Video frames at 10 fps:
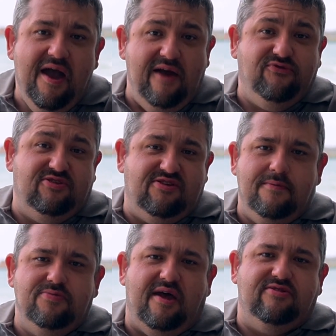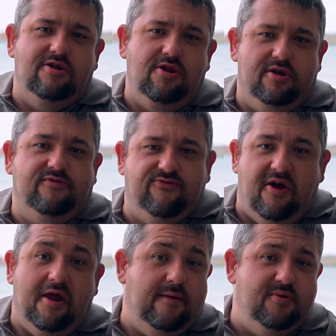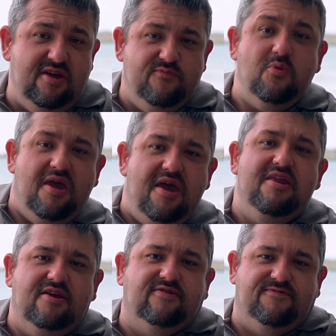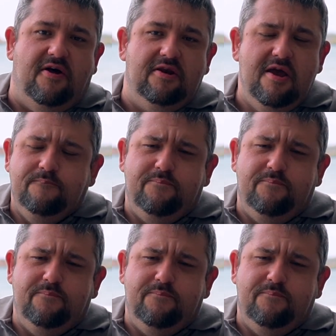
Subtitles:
And for some, that's a lot of fun. And believe me, it is fun.